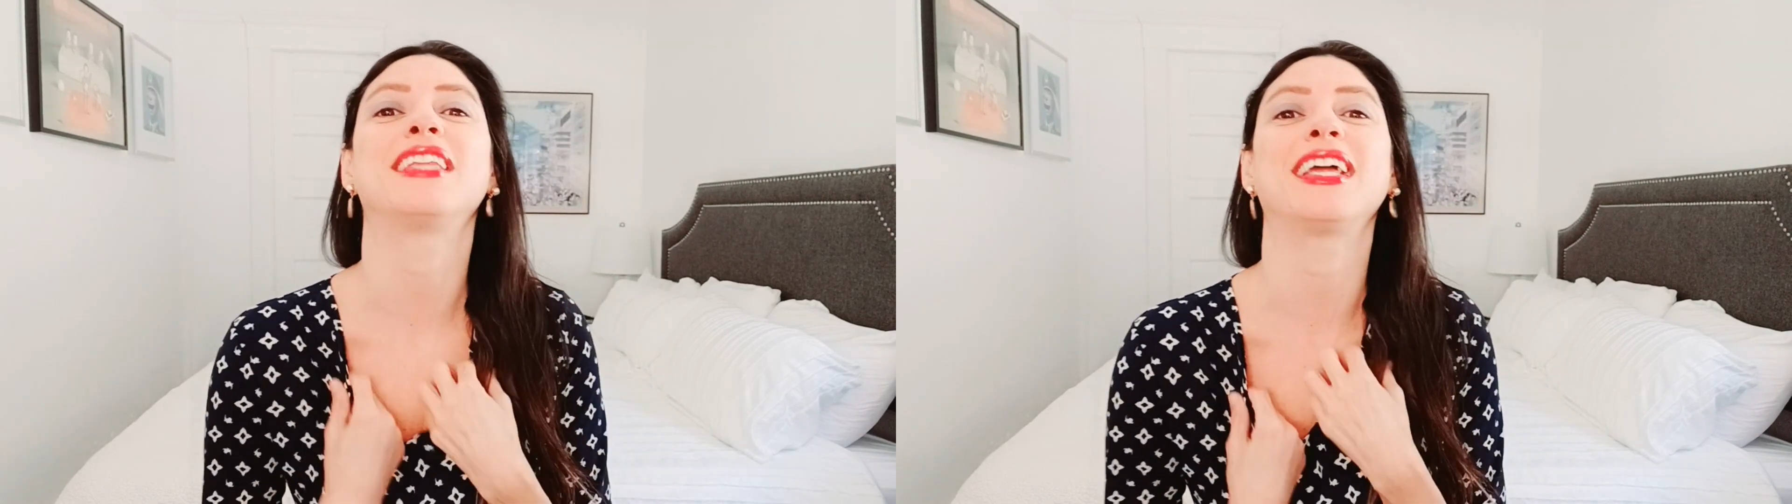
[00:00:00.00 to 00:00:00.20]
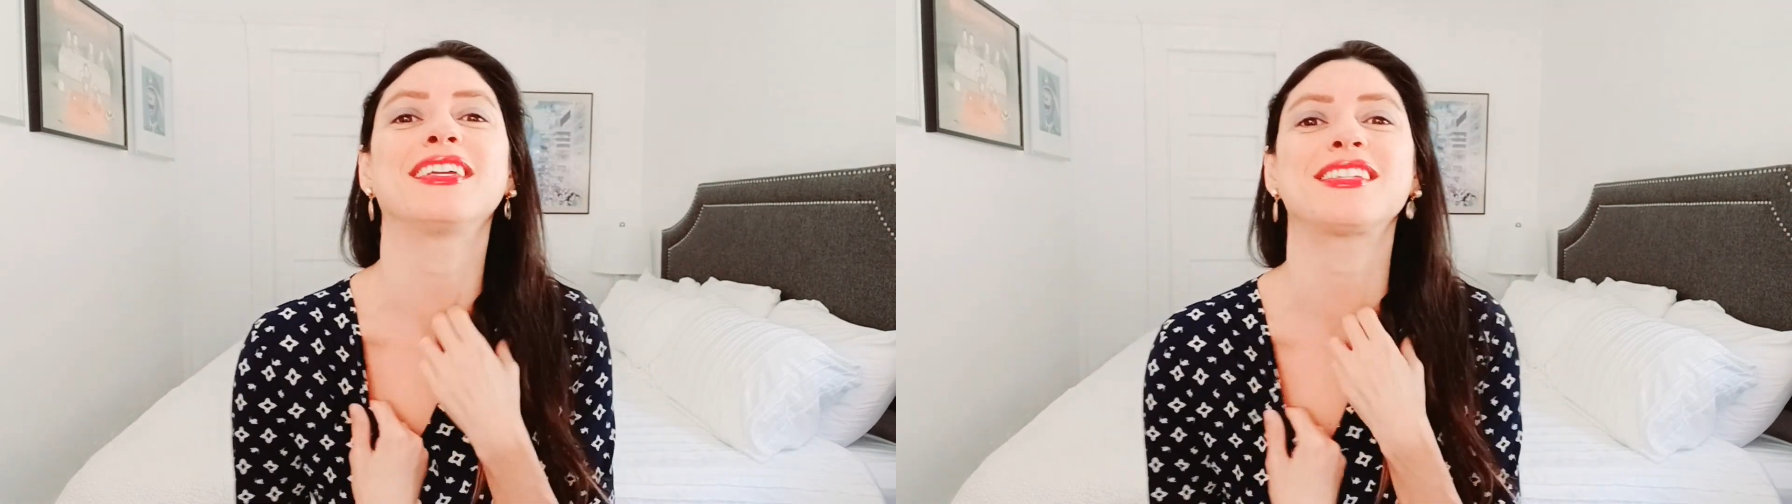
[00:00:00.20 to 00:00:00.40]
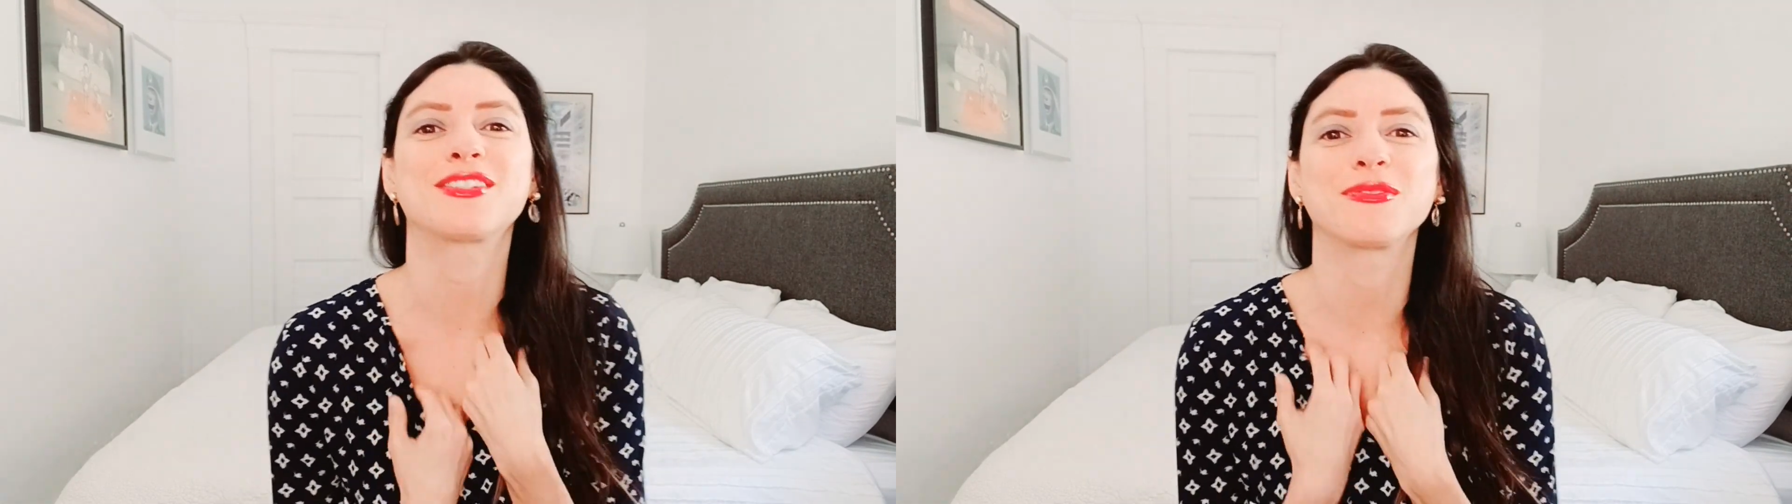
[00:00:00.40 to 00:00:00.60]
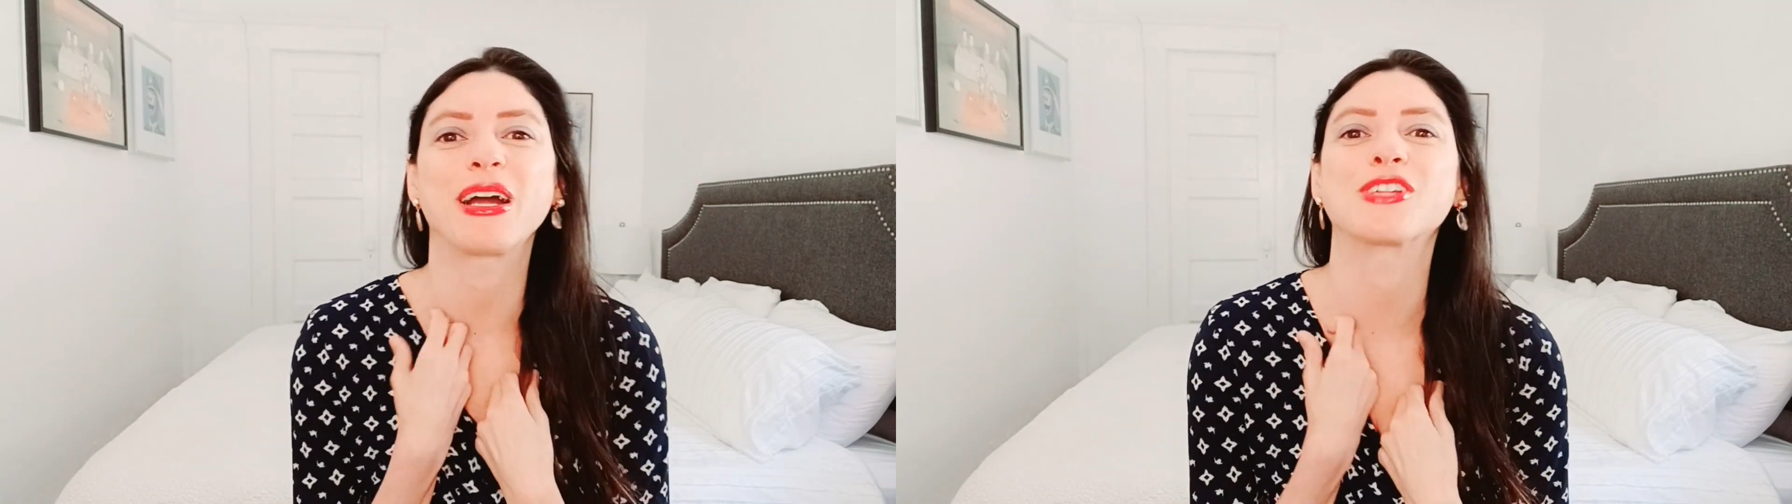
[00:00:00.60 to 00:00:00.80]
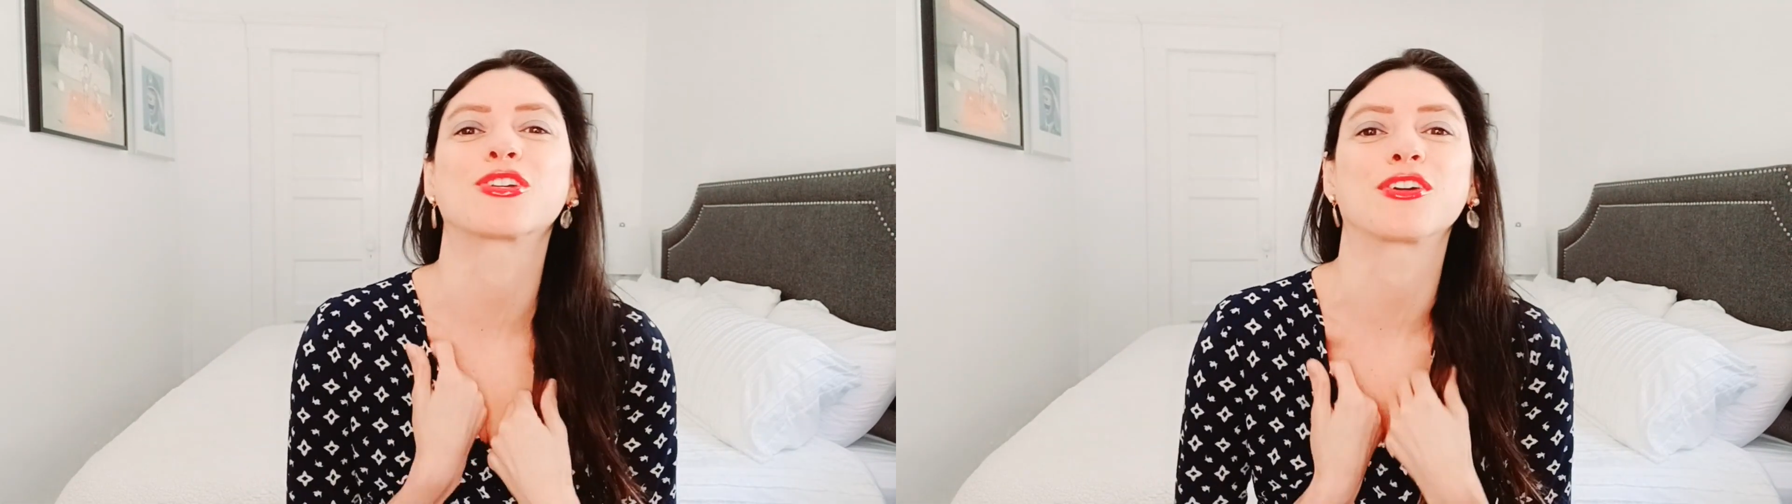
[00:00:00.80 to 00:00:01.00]
this to my
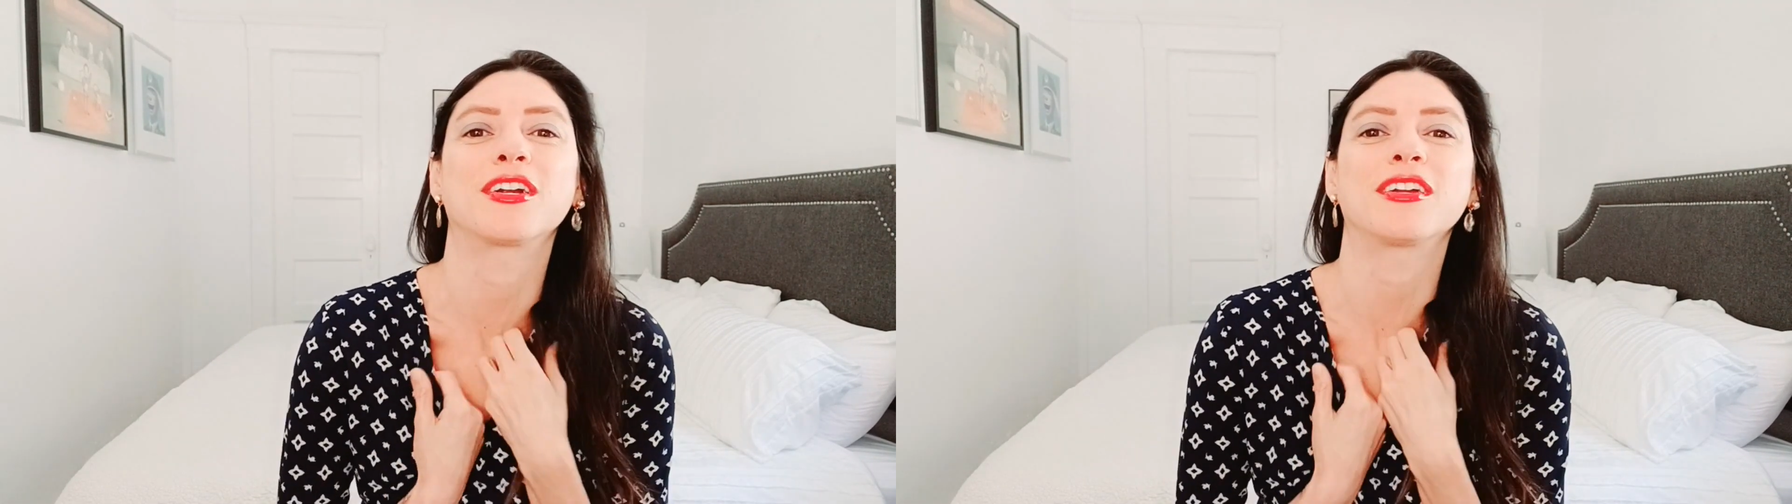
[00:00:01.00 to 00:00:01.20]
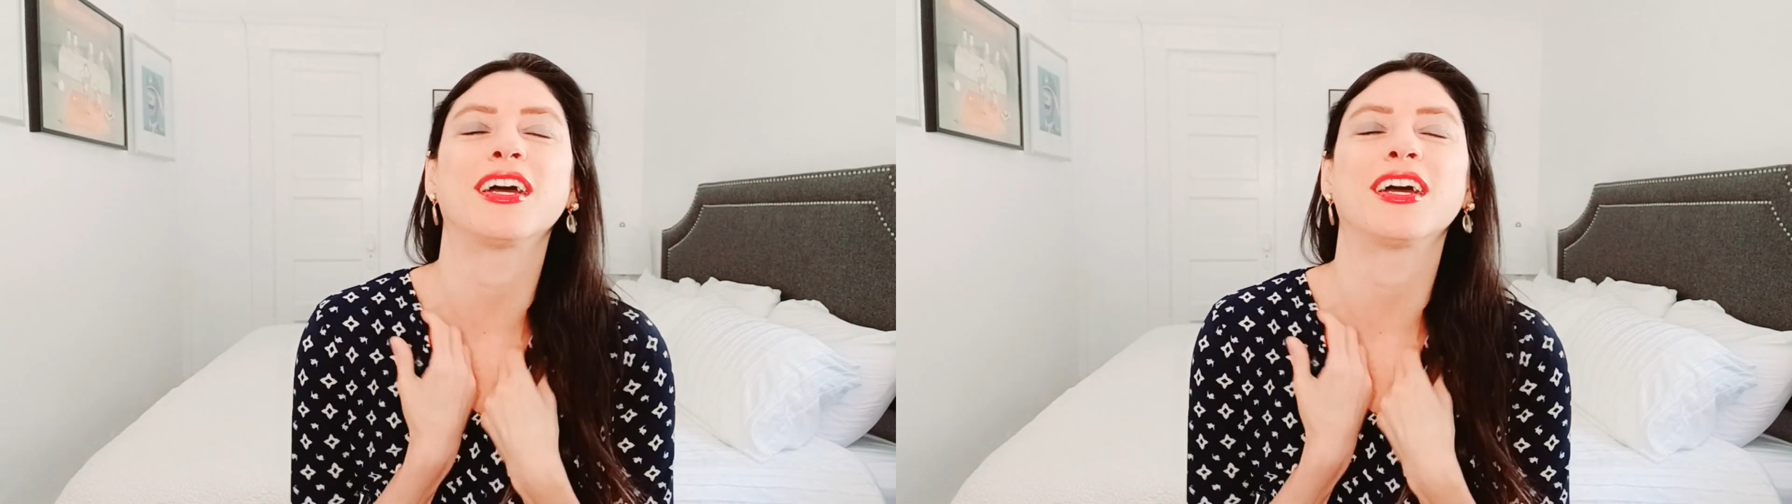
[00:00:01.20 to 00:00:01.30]
shirt.